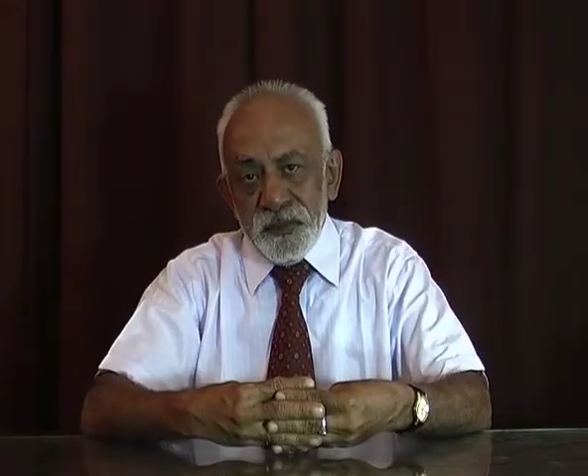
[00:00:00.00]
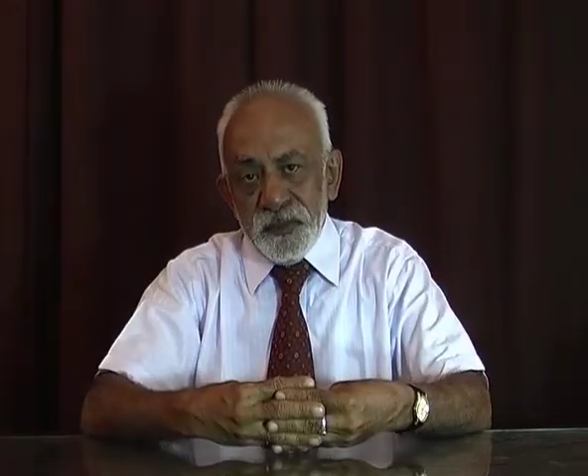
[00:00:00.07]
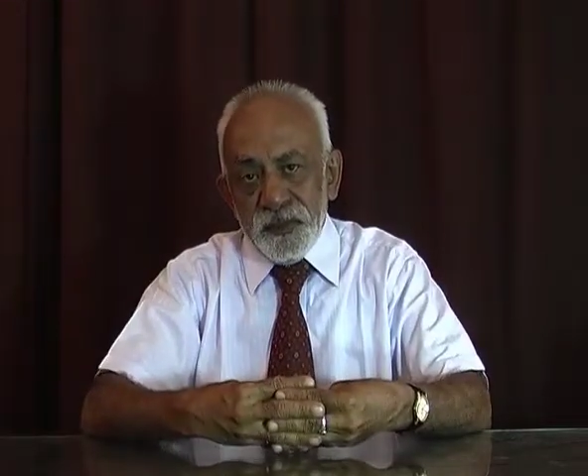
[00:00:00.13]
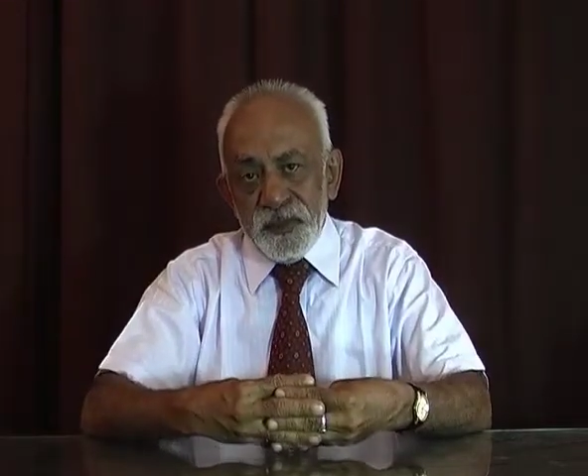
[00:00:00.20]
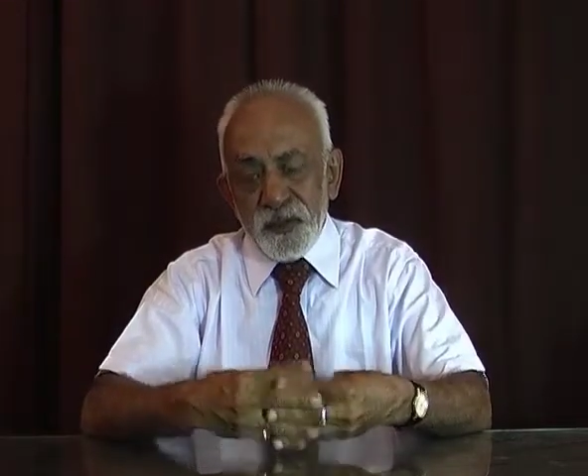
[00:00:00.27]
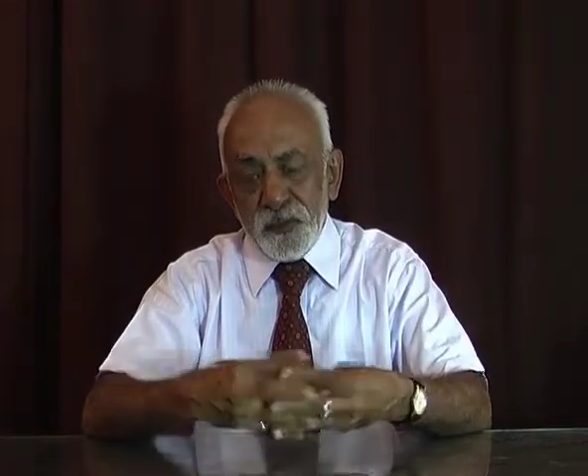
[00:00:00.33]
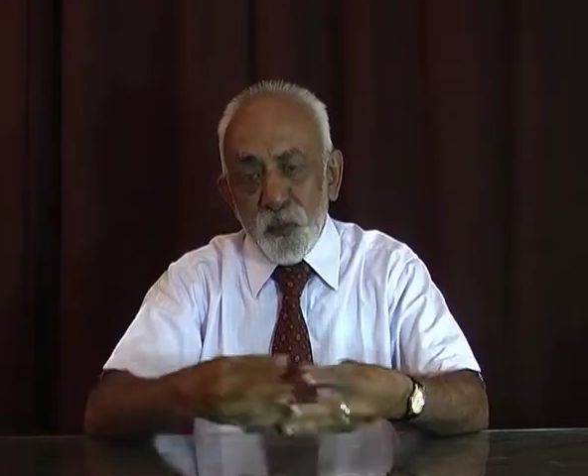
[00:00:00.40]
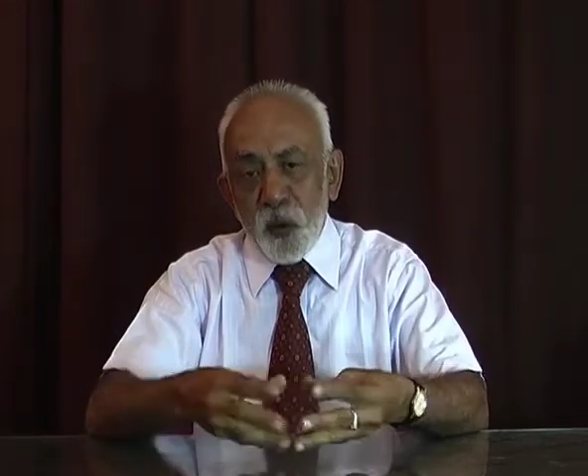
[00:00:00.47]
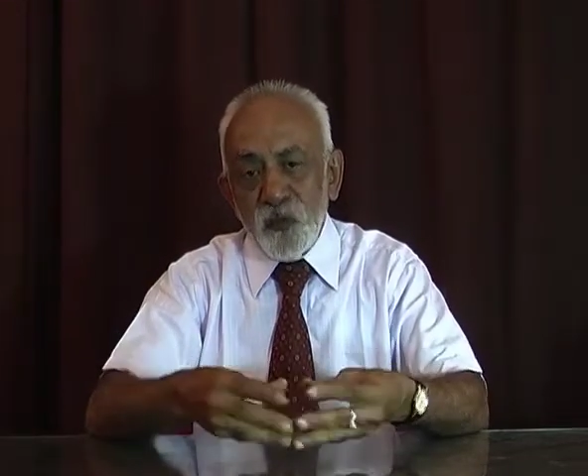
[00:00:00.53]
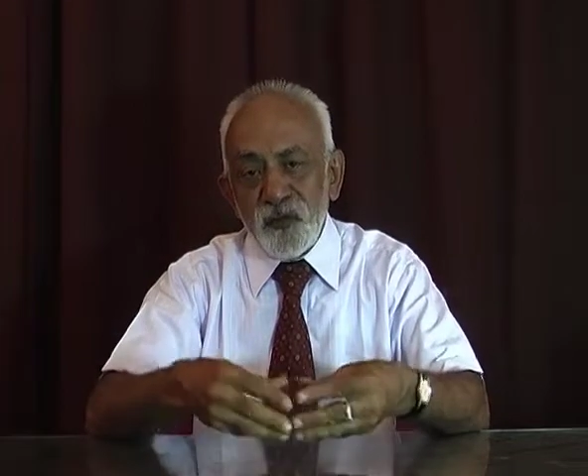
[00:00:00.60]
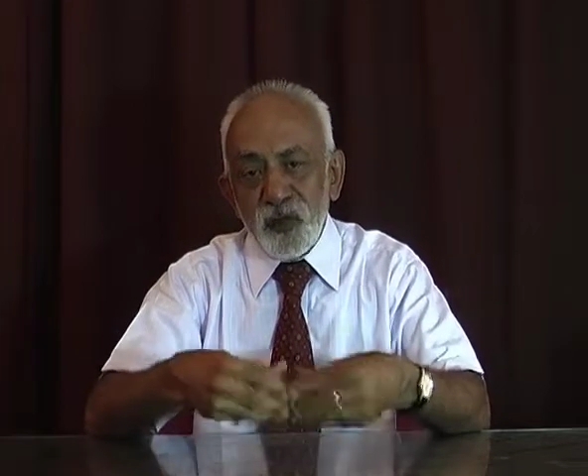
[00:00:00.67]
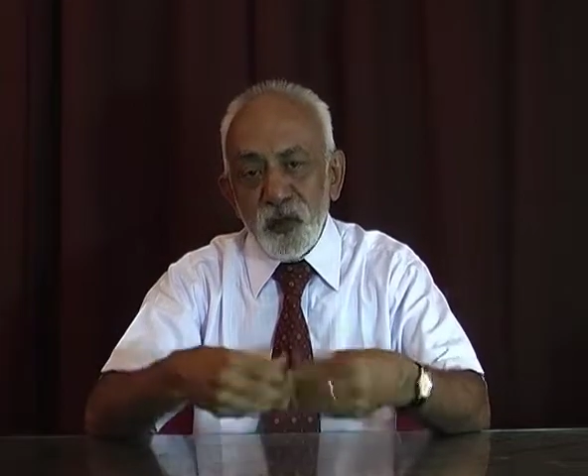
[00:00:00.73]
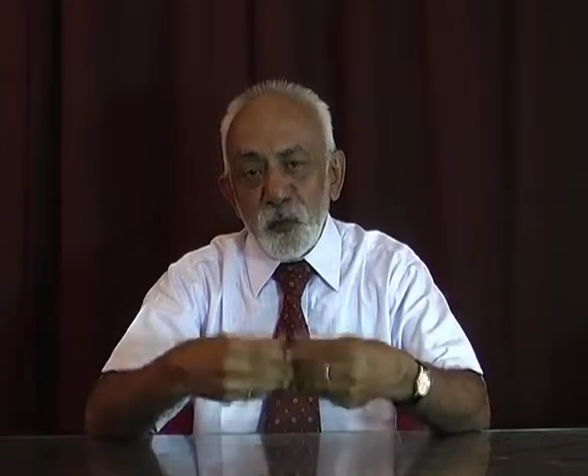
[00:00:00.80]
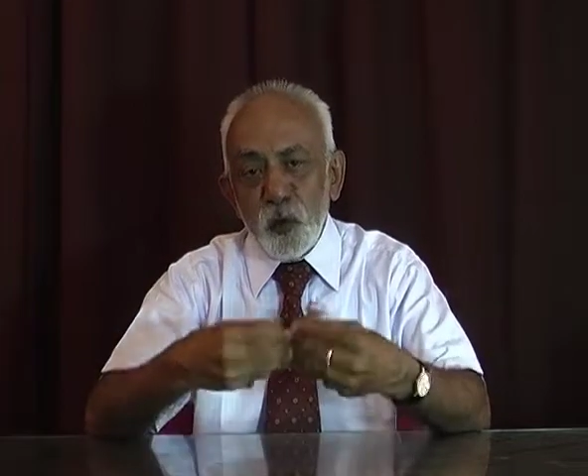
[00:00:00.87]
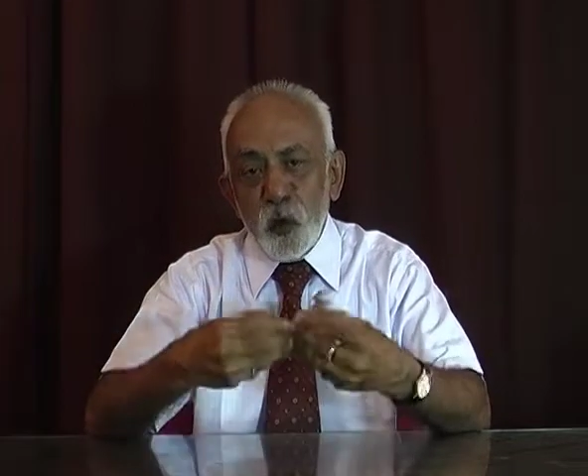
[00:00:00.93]
The
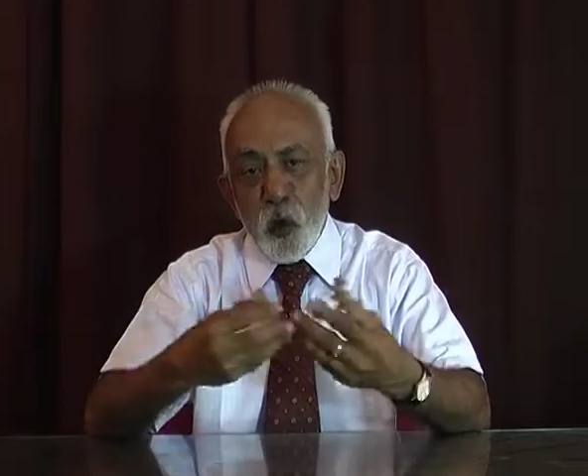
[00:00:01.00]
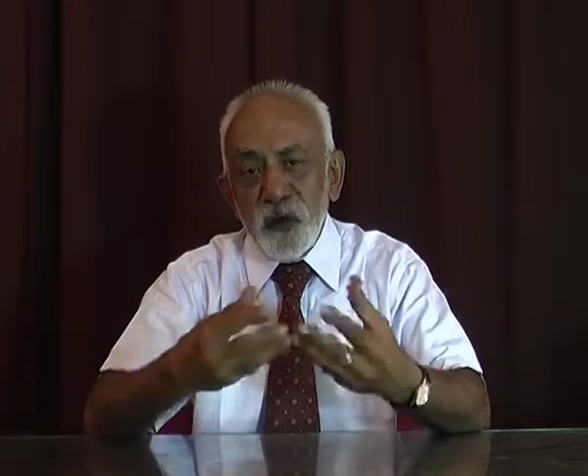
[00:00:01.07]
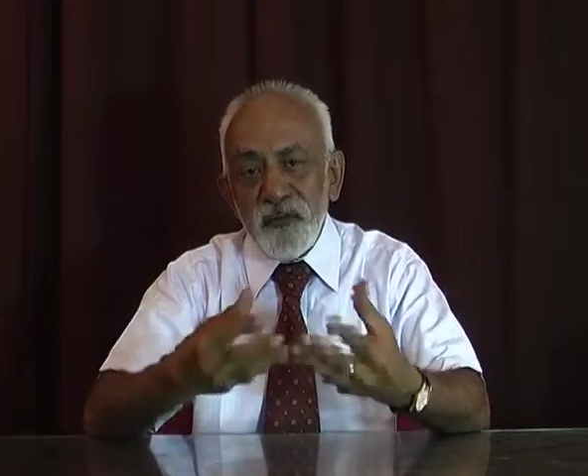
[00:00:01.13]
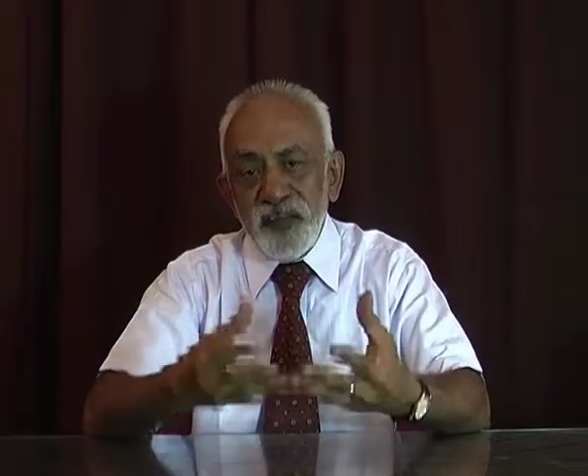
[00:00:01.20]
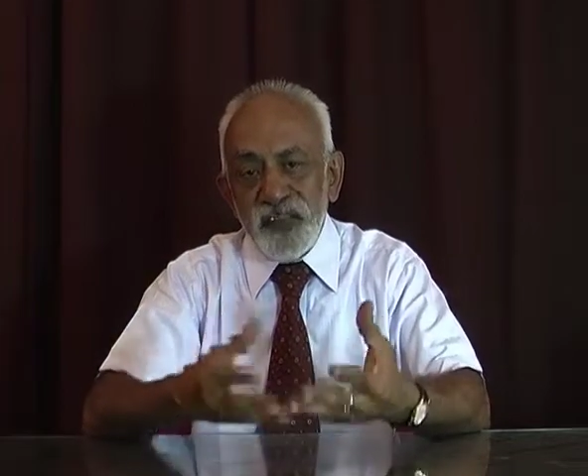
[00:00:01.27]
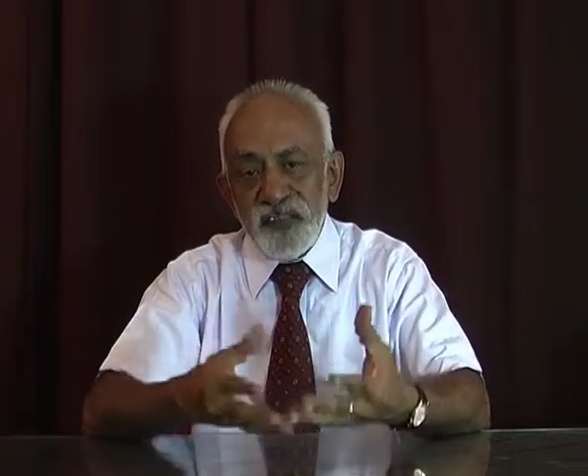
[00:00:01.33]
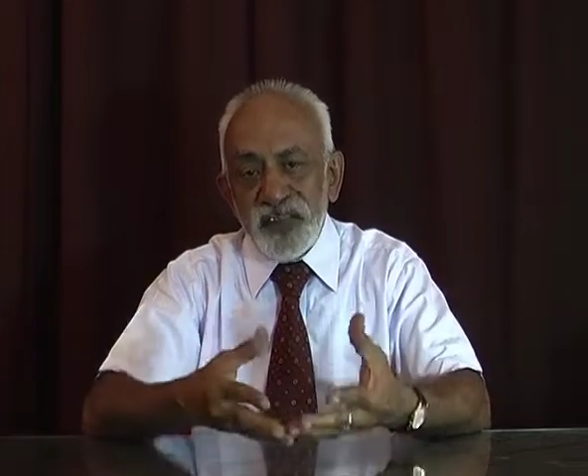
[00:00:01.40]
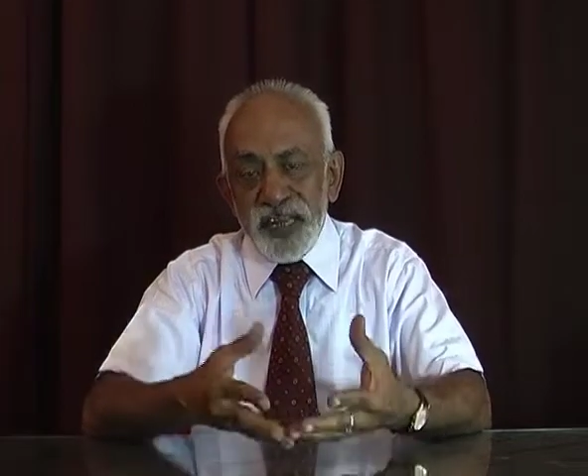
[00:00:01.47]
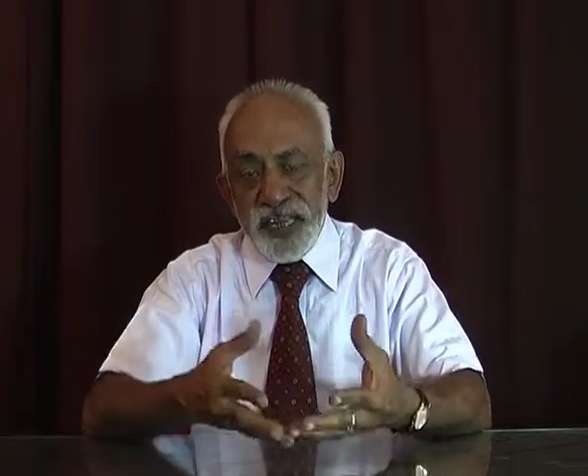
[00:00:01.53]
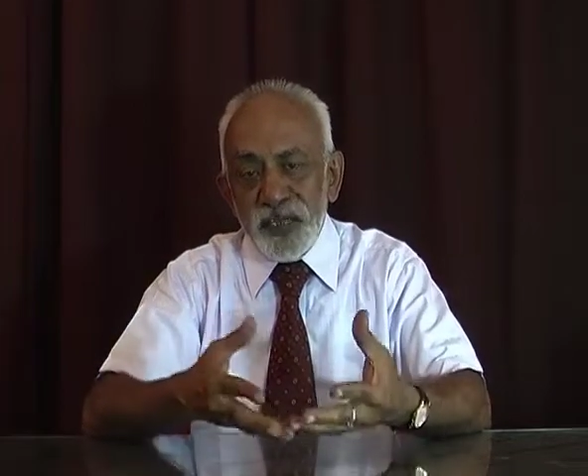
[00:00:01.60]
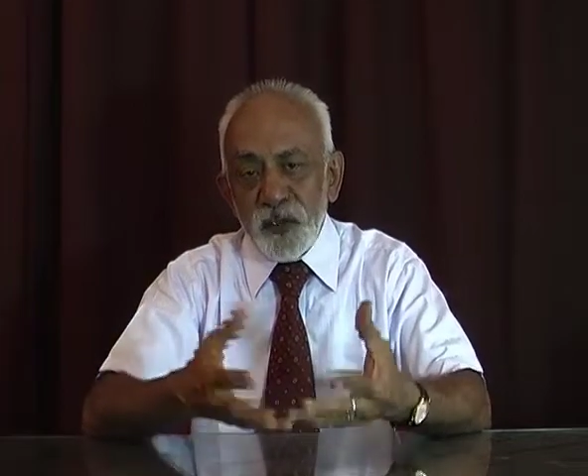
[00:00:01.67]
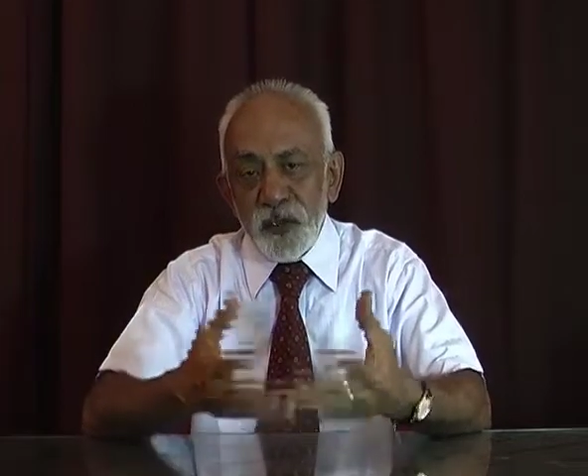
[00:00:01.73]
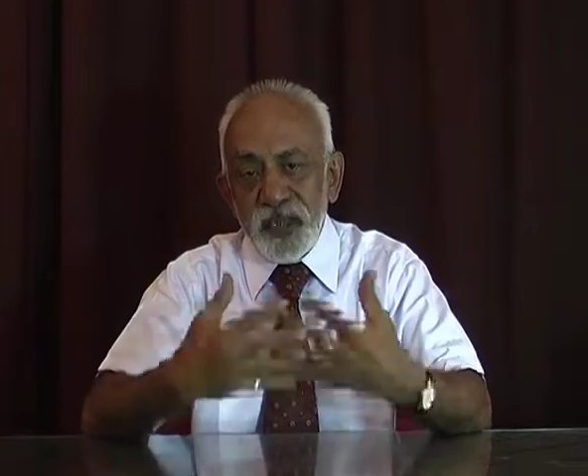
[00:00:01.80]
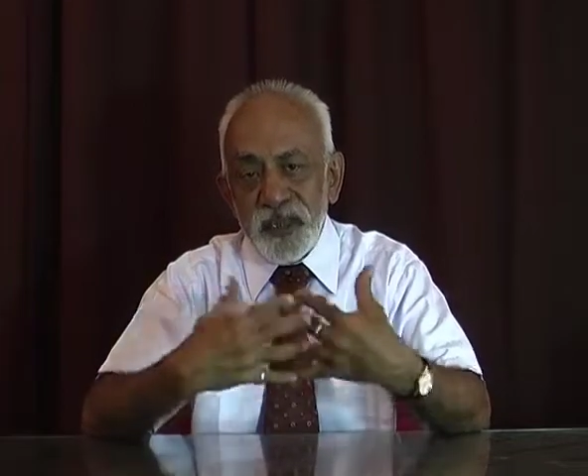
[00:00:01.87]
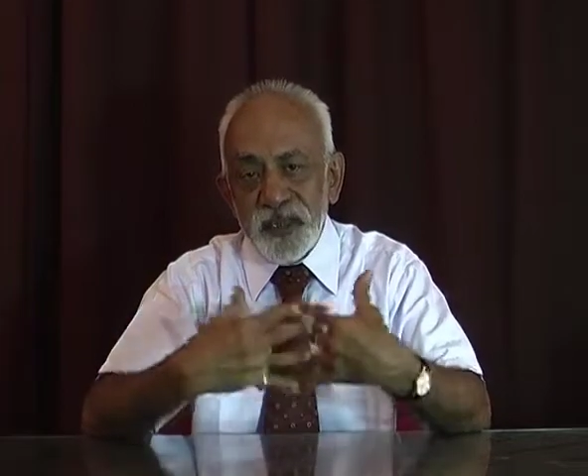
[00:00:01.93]
sponsor would always like
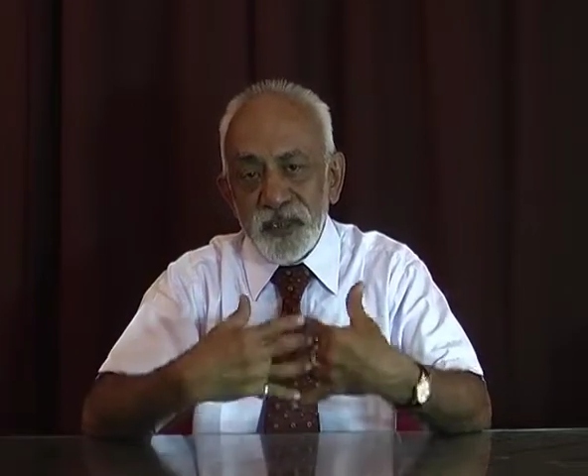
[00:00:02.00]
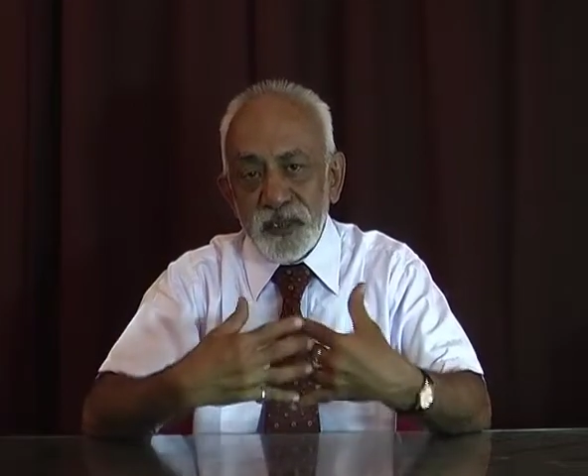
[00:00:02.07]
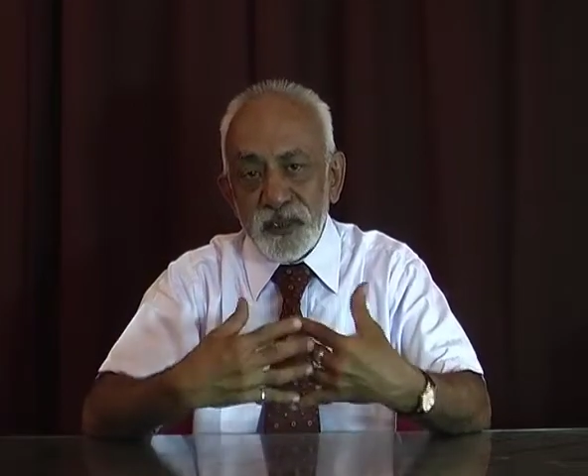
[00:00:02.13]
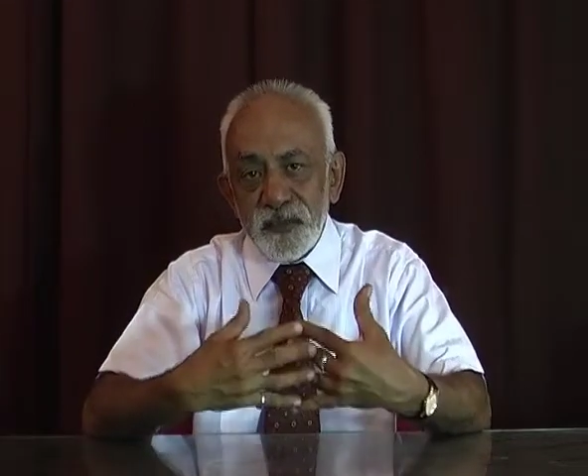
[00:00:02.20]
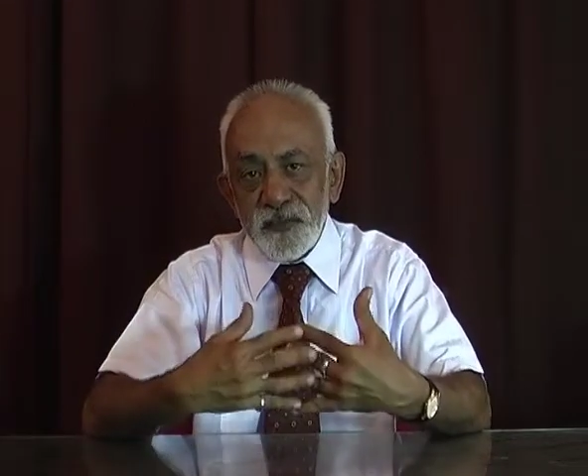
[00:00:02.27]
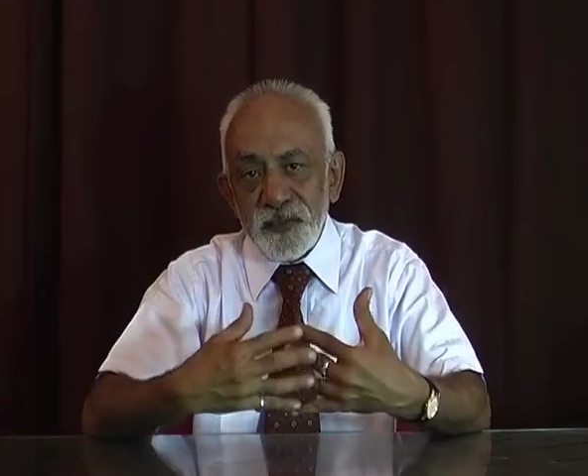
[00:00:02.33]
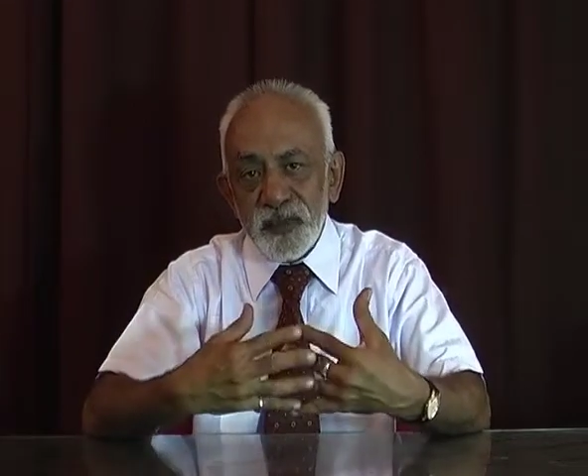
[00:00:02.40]
to hear